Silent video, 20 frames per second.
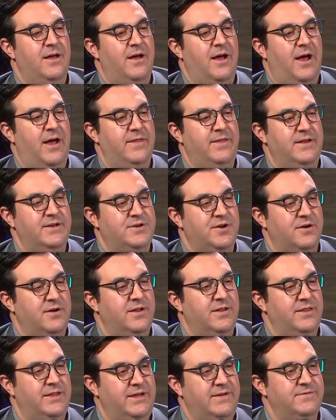The
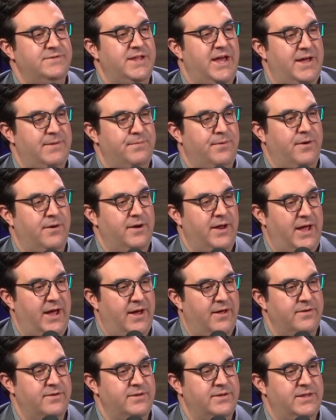attorney leaves that part
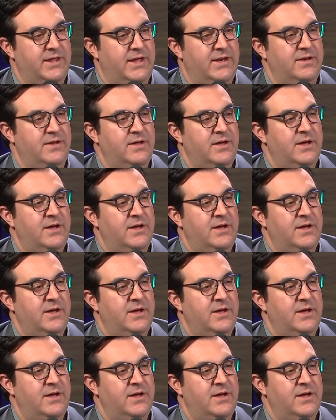out, that